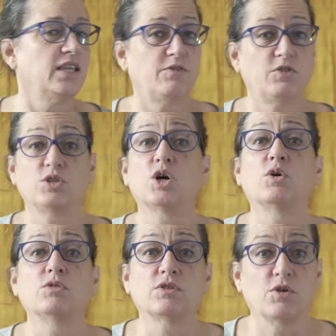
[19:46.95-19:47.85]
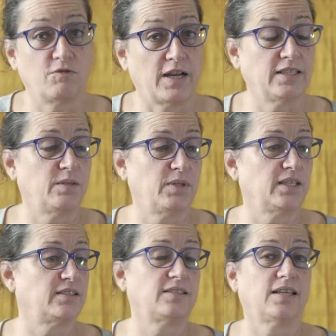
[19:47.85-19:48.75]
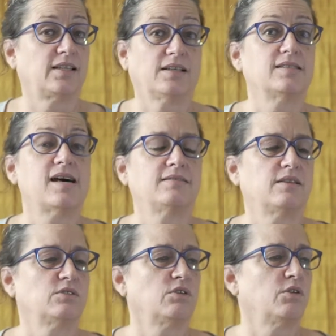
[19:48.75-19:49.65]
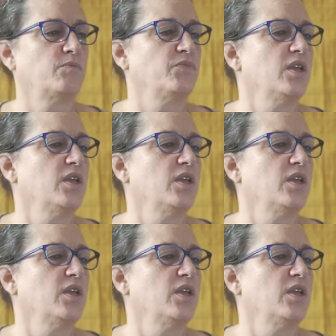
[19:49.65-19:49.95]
If you don't, go find it, because it's like a classic song.